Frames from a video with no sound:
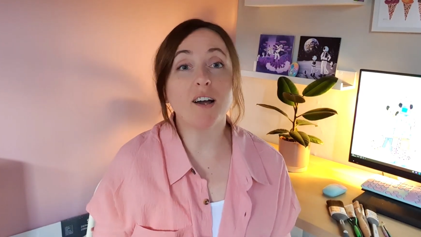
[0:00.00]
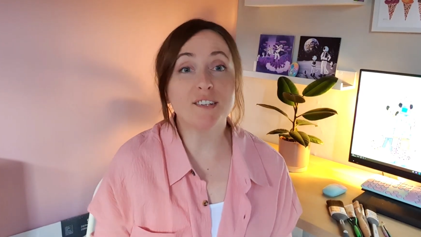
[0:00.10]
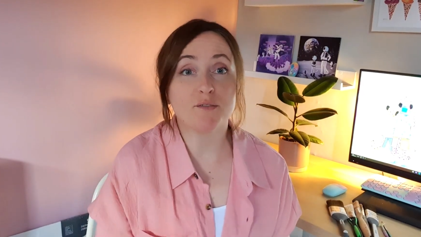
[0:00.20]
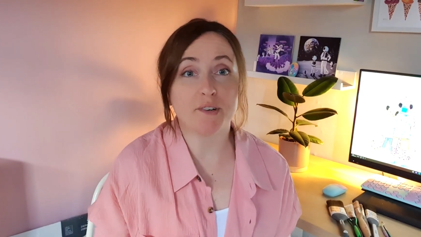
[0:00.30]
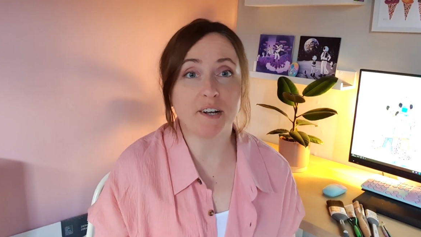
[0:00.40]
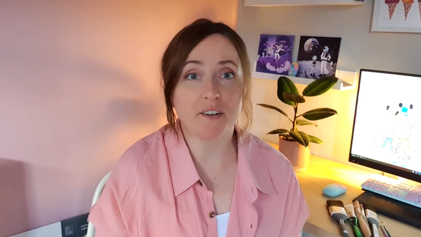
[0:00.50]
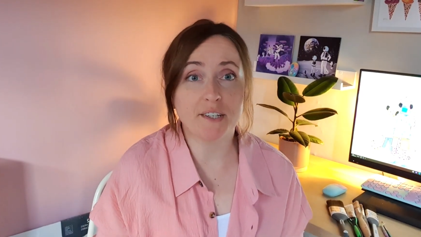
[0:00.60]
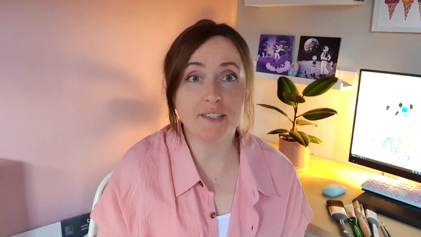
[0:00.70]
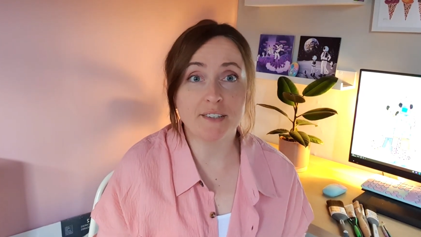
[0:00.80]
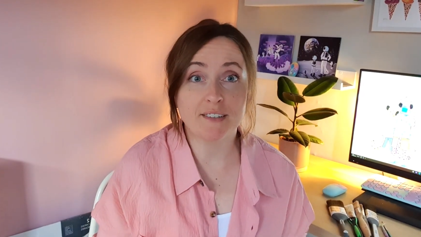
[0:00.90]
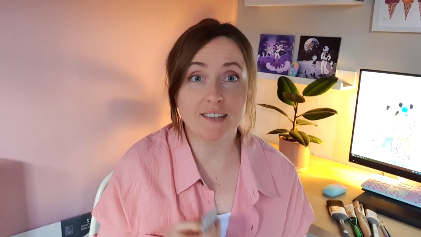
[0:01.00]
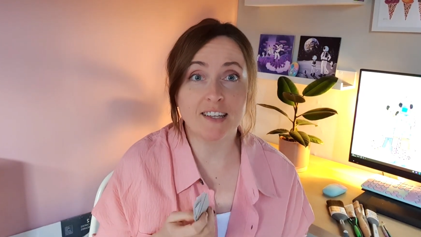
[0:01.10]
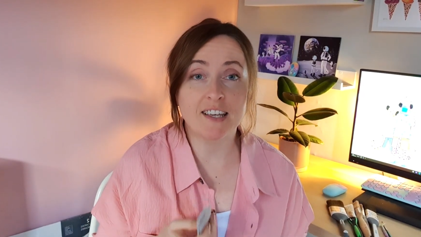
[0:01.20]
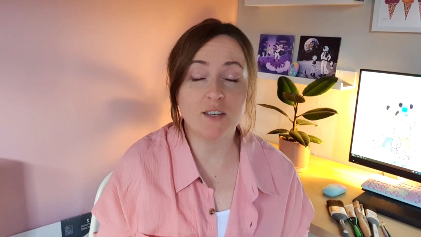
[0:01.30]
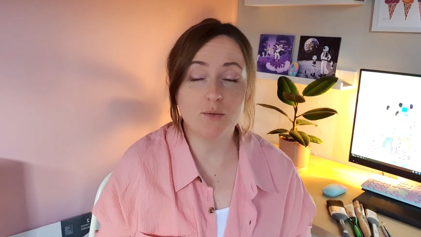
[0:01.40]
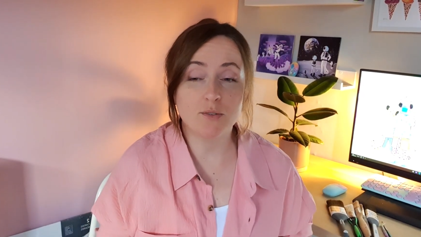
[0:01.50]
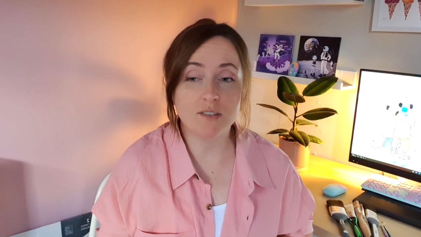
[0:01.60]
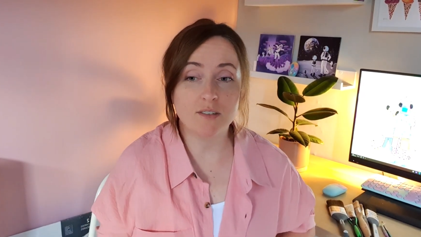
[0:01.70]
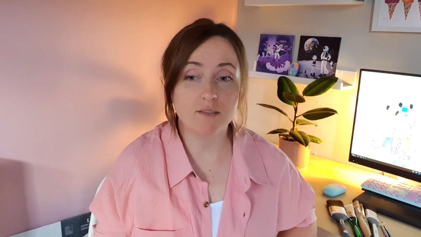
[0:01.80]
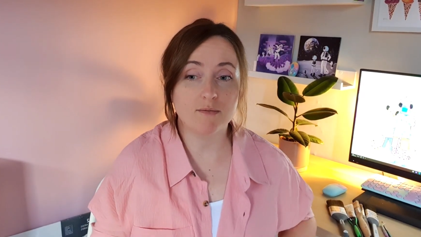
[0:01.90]
I didn't realise that he
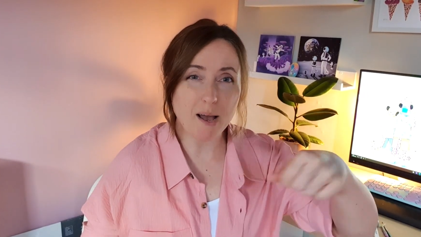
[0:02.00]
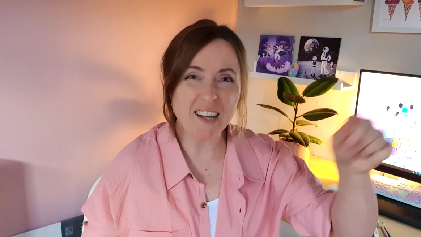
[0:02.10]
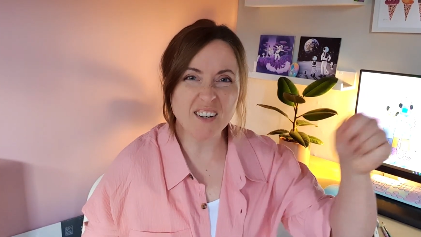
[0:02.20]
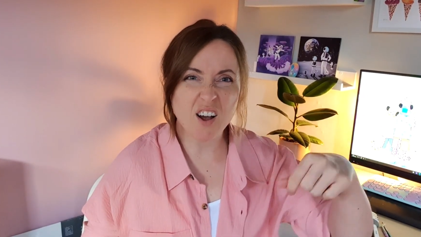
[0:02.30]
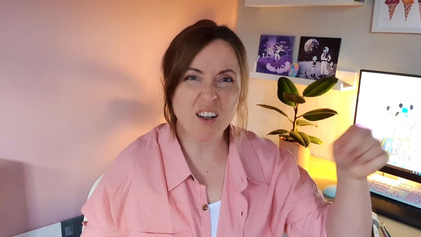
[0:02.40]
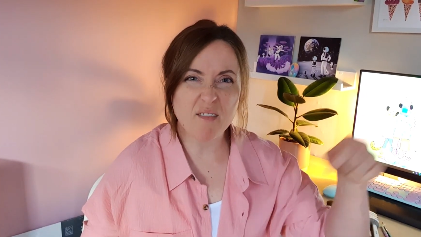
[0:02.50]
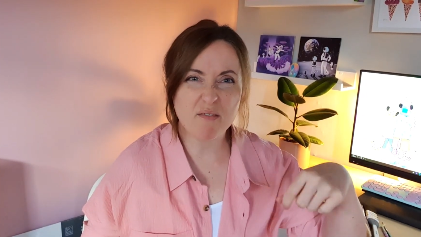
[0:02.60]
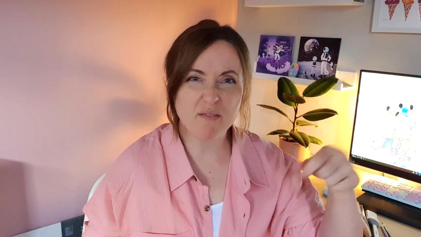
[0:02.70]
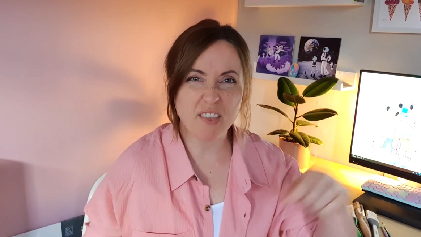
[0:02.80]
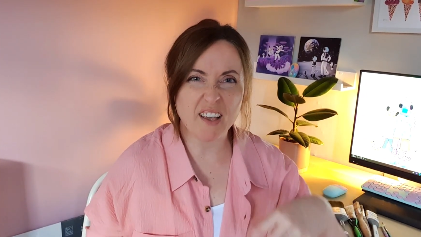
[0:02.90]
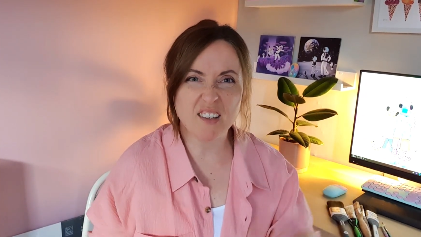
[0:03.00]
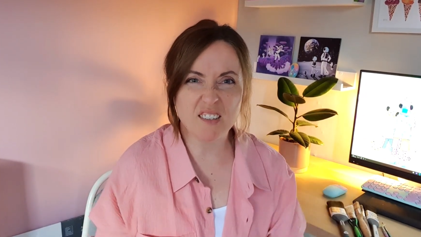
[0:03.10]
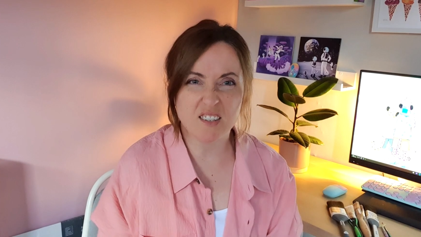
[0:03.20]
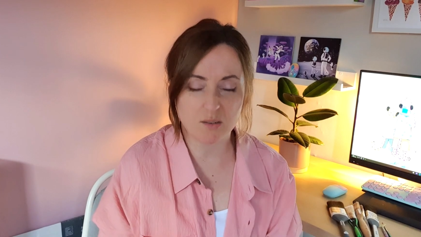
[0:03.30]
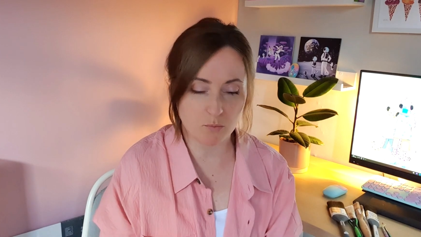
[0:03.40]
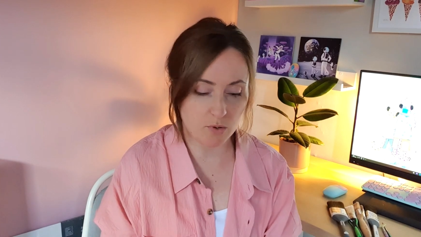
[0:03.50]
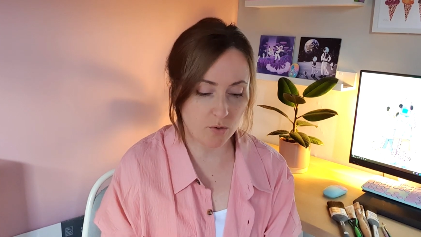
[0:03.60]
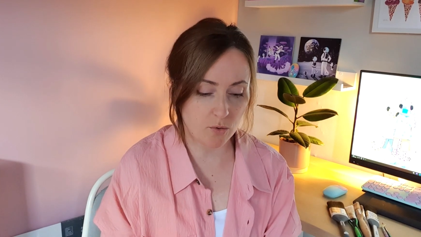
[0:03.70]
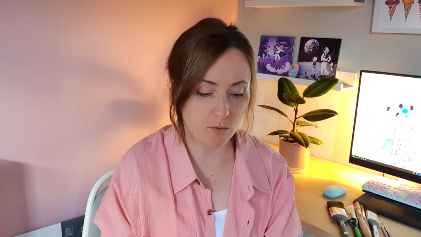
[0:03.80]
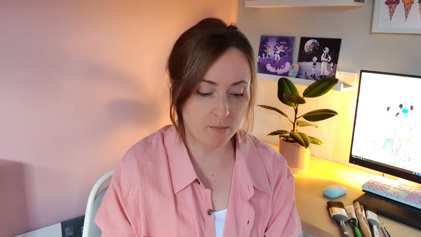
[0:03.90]
uses palette knife things. I don't know what you
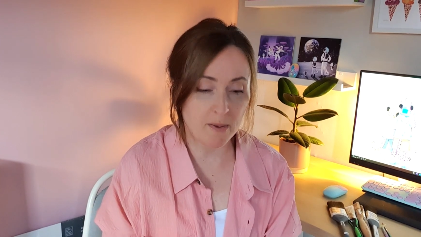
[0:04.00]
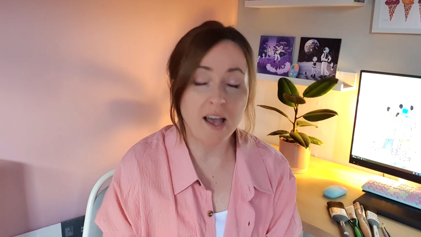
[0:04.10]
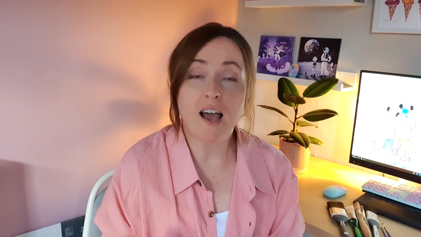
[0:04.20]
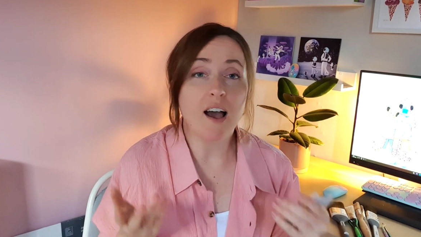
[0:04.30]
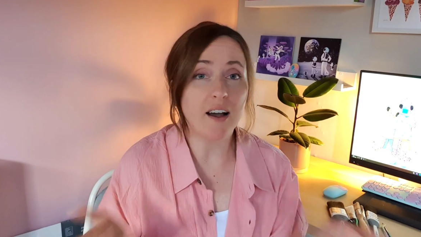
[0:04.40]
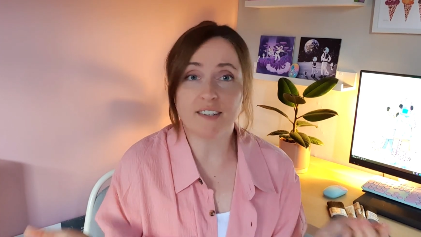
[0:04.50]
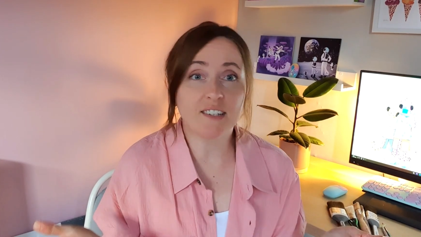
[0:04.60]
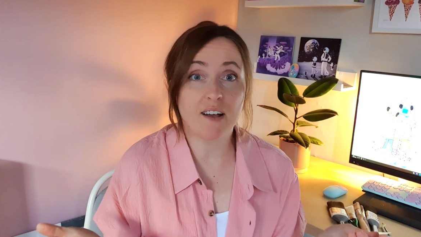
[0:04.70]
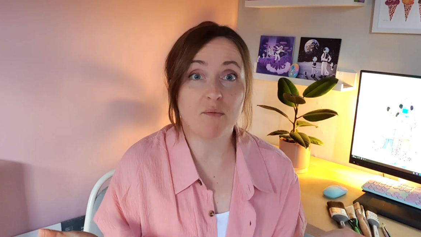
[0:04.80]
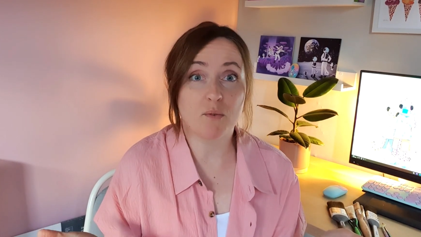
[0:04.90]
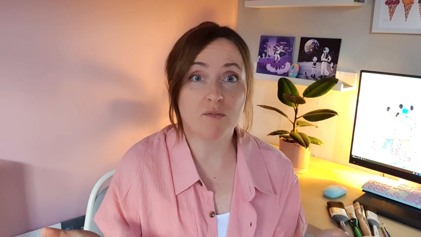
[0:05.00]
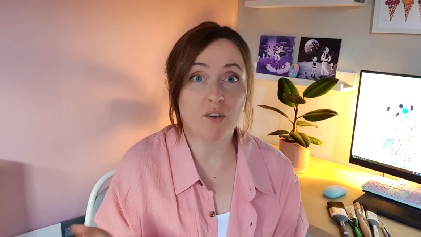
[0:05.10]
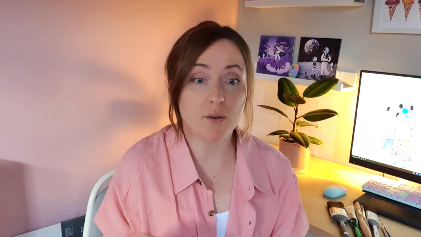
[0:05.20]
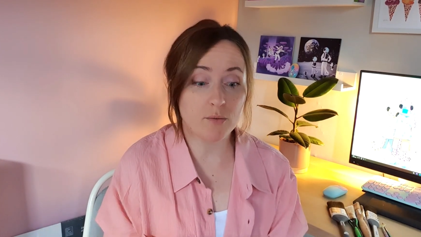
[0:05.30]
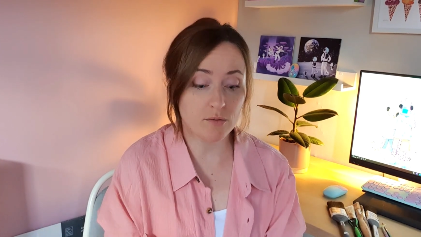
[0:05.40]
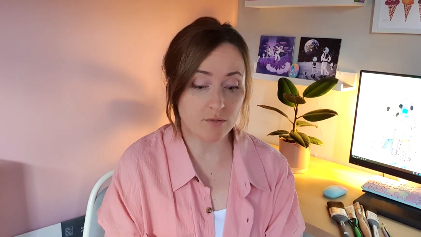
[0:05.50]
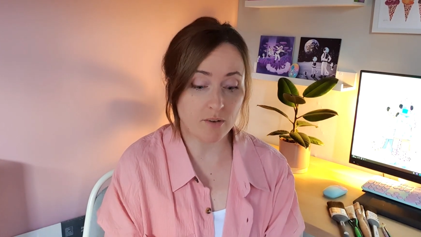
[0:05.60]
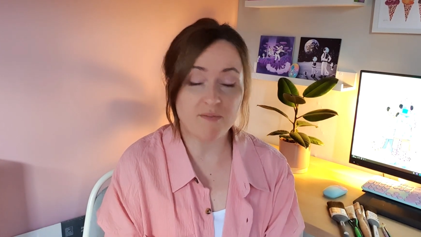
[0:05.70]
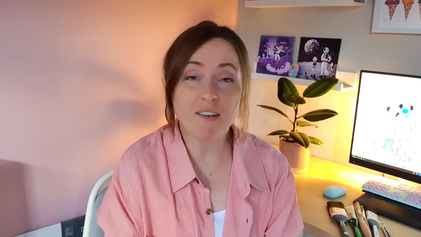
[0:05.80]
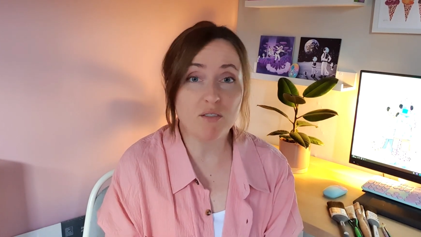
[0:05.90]
call them. I didn't have one of those.
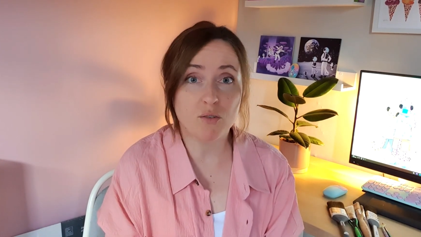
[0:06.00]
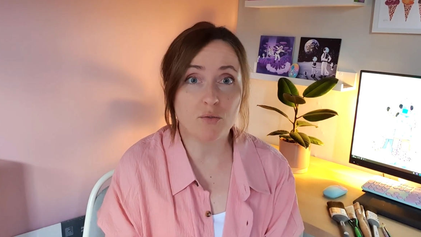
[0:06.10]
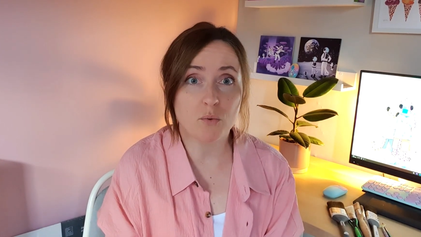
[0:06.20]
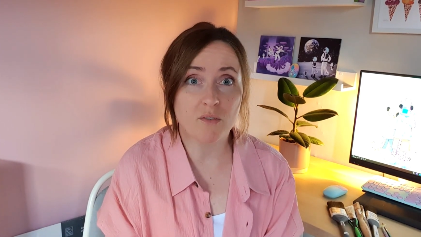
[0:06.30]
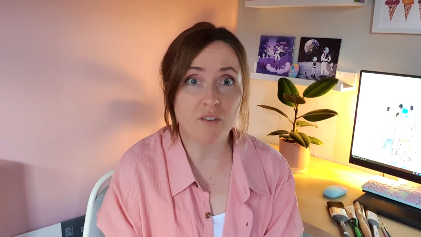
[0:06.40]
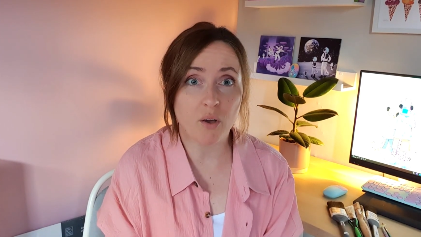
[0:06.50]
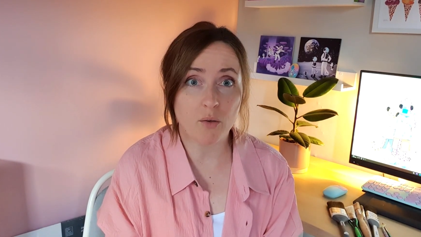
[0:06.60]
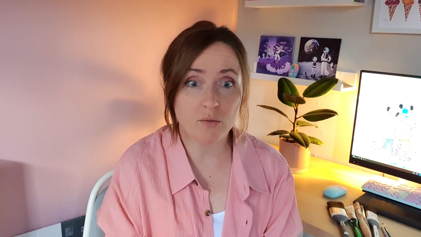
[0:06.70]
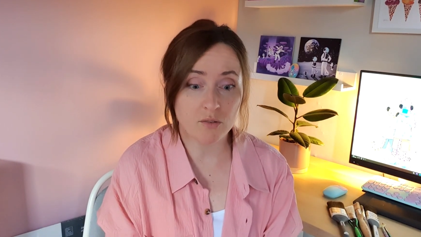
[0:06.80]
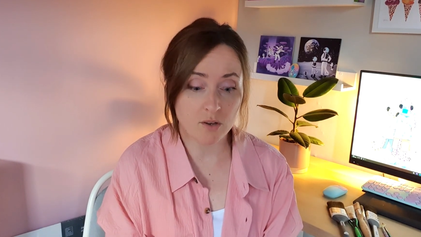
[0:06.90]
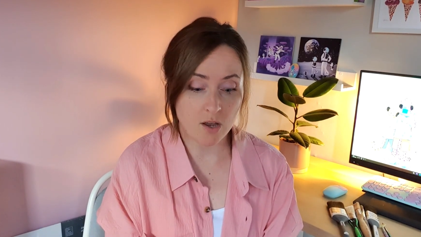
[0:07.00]
I've never used one of those.